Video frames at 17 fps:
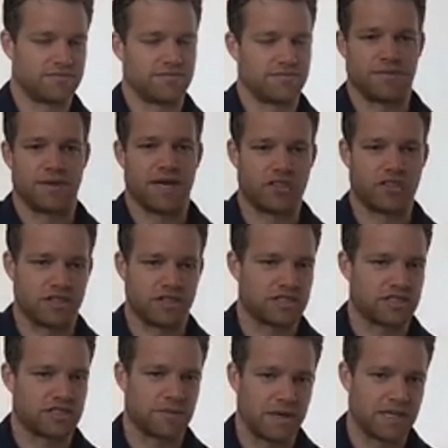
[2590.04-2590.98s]
Imagine
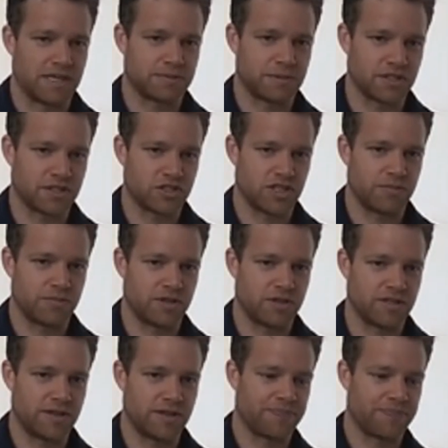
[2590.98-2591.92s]
just a PySpark job,
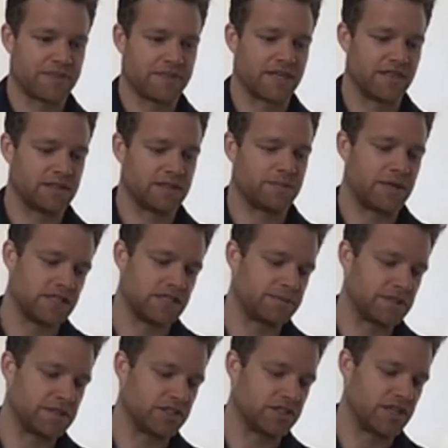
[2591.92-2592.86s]
really. And this
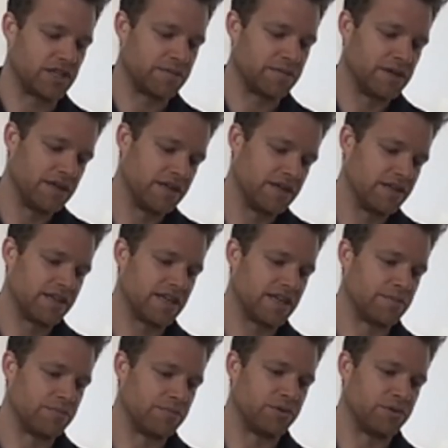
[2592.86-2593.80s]
PySpark job
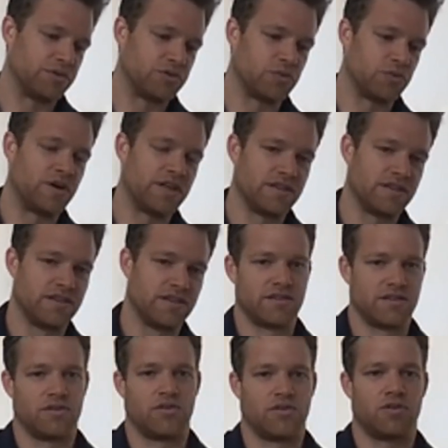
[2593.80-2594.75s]
can produce one
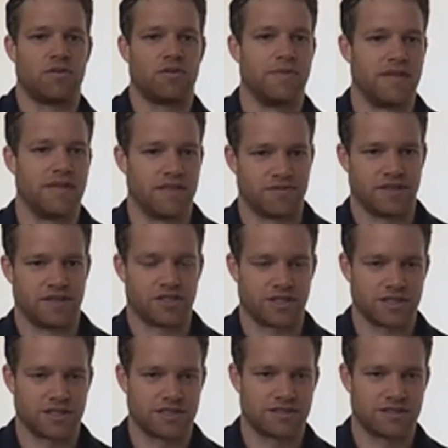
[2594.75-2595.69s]
or many
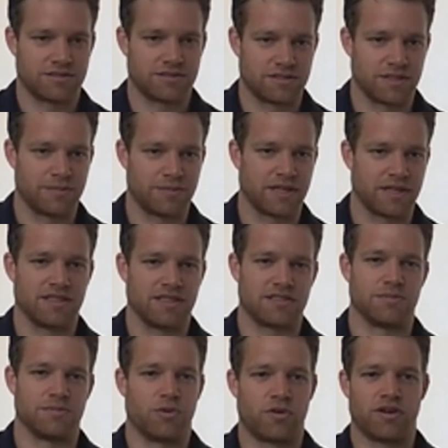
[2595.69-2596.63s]
features. Typically
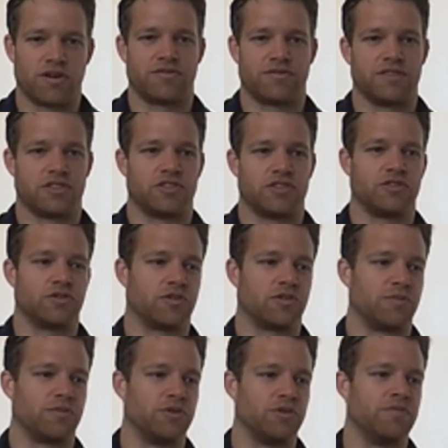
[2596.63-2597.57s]
it's more efficient to
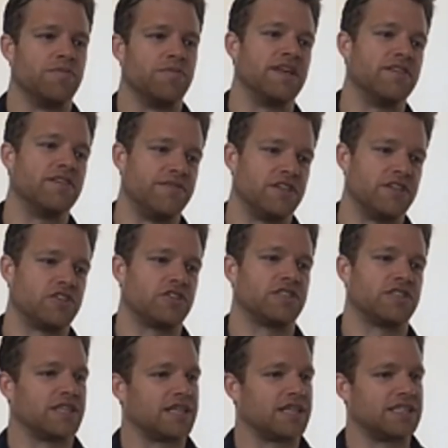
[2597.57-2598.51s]
compute many
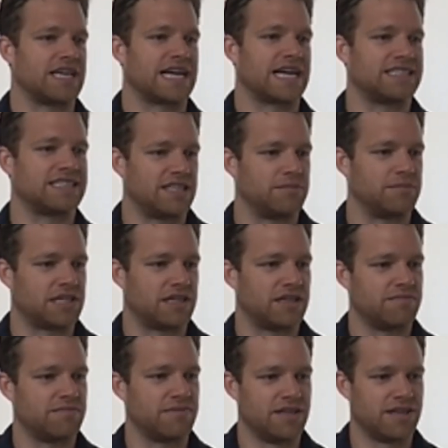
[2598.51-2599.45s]
features at the exact same
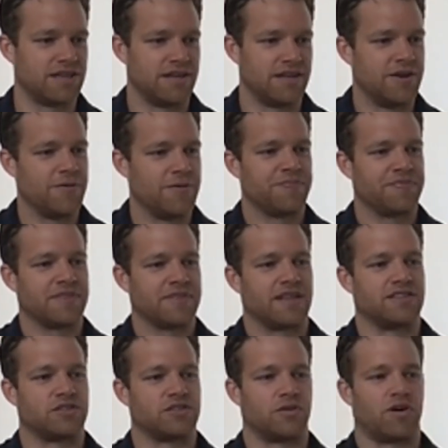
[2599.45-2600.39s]
time.
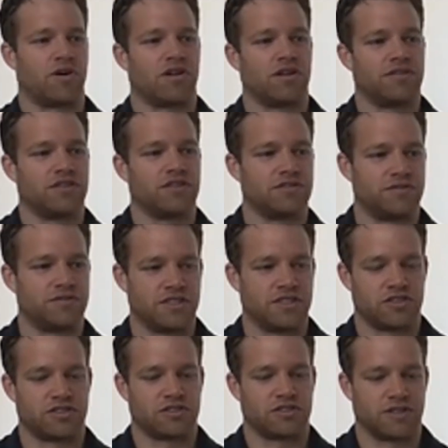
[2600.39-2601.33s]
And so all of those
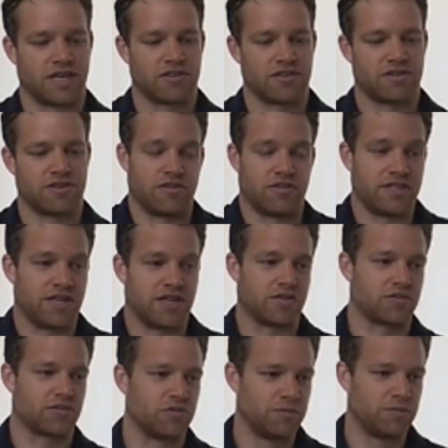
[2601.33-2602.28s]
features together are now
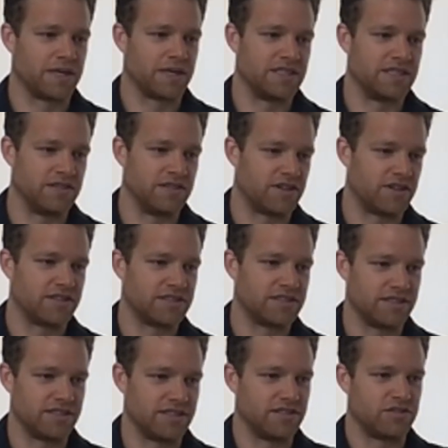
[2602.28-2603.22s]
grouped by
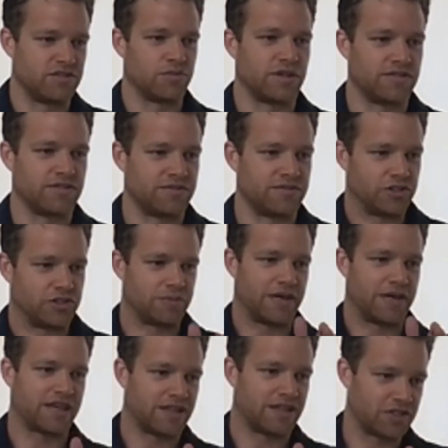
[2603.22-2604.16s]
default into one feature
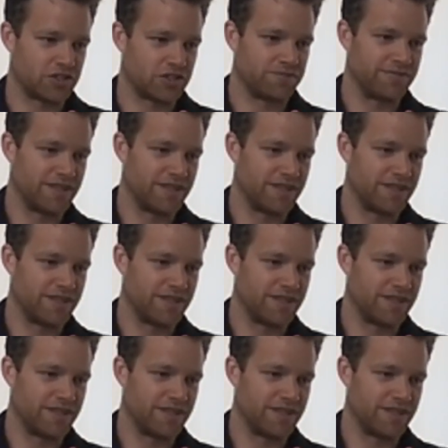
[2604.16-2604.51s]
package.